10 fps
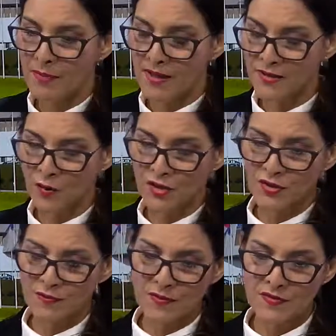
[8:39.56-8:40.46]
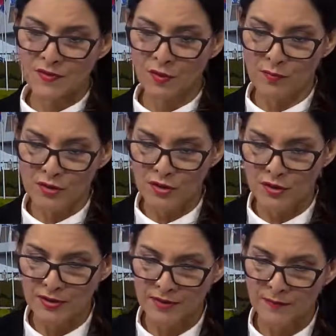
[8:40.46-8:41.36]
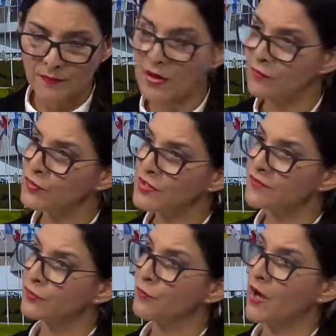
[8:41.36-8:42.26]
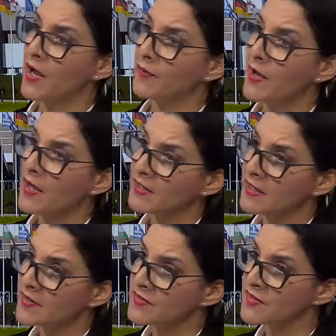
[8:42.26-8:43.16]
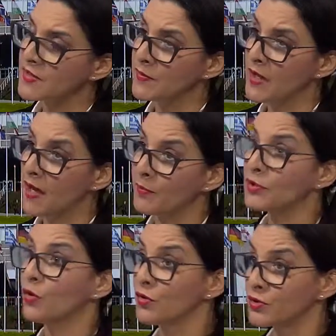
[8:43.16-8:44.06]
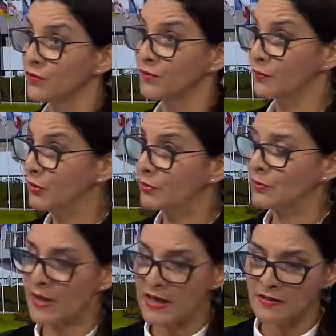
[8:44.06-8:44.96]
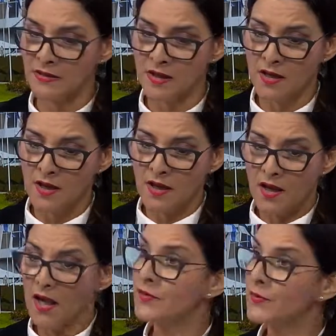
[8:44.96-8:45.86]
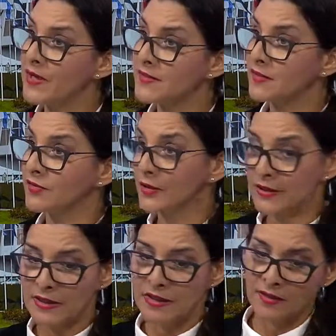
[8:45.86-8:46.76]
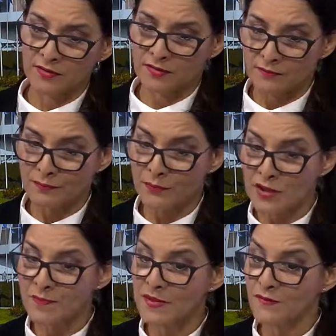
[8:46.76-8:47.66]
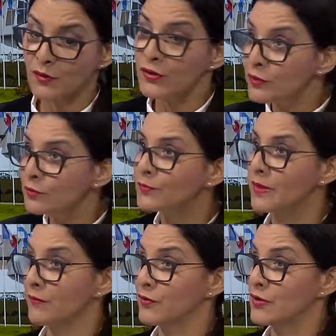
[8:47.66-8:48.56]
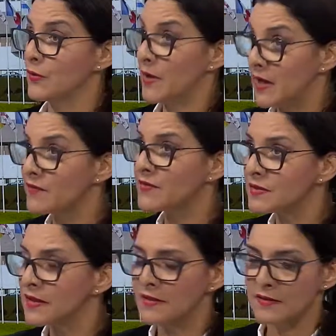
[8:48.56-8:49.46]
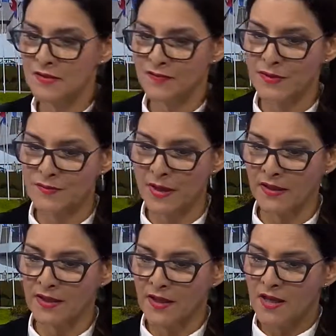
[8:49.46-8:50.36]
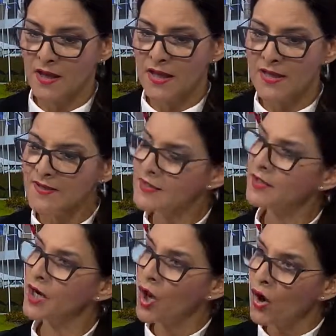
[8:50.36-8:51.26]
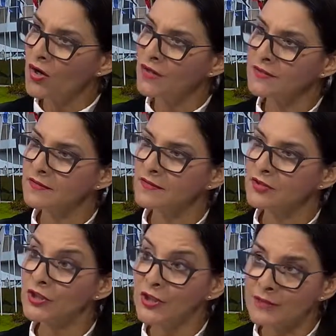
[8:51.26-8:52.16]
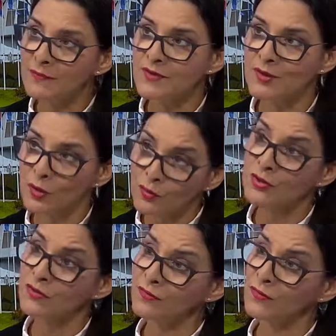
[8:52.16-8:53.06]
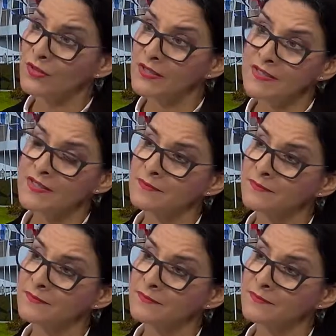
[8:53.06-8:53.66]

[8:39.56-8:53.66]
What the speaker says: last question, Mr. Commissioner. Refugees from Iraq and Syria, but also from Ukraine, unrest in Turkey and prospects for new refugee waves in this respect. Is there a long-term solution for this?